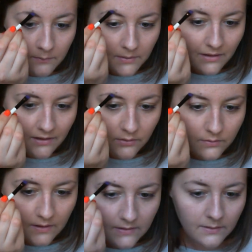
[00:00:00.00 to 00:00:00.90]
And when I
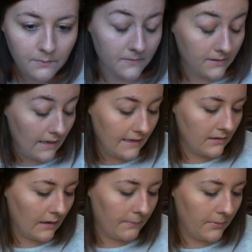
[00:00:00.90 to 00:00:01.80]
use this, I
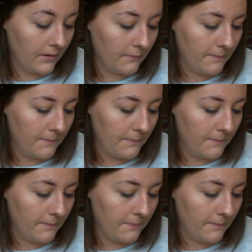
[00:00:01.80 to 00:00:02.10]
ended up putting a